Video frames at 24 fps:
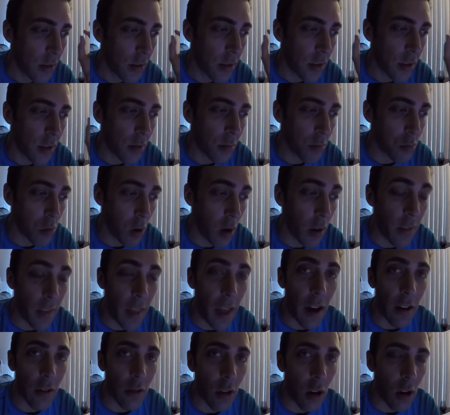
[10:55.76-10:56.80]
to run
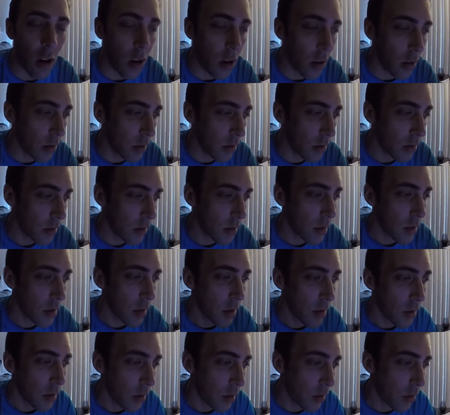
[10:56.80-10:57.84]
that long.
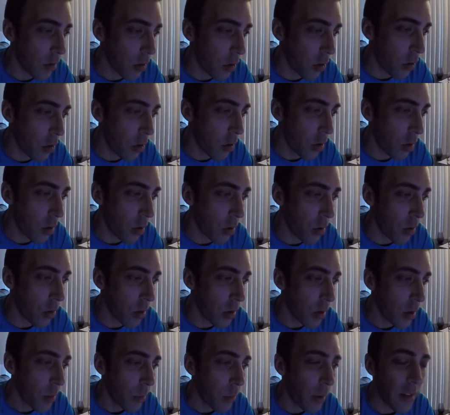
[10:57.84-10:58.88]
So
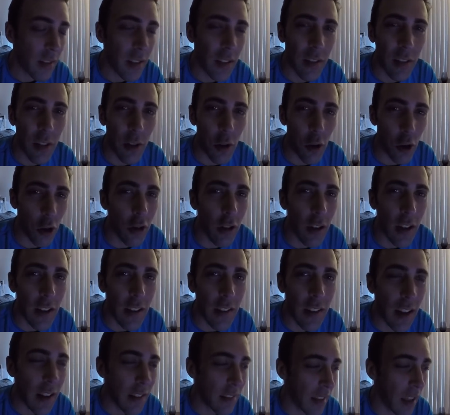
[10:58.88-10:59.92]
plus it's early.
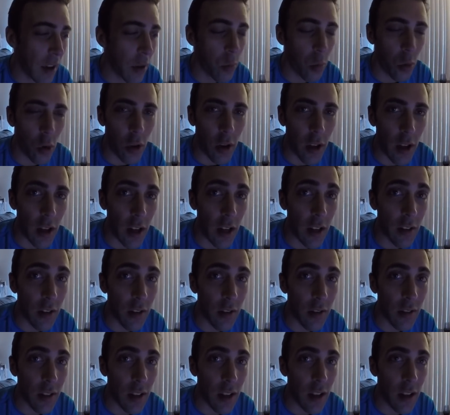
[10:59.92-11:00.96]
That workout I
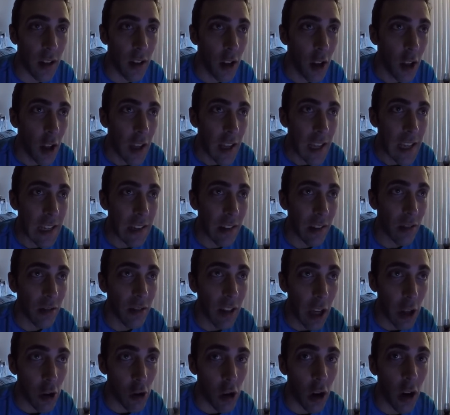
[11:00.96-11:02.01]
just said is
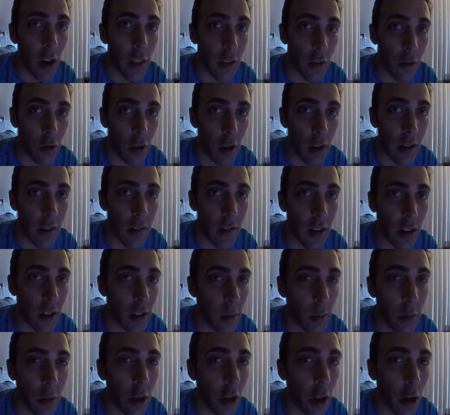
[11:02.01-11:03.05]
later on in the training cycle.
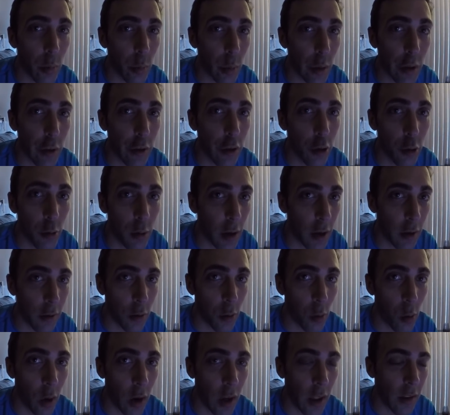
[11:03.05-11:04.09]
I'm only on week 2 out of
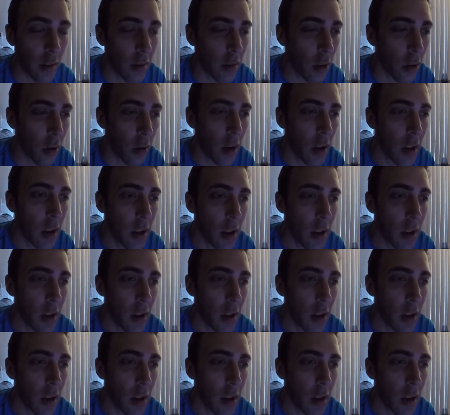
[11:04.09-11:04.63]
20. So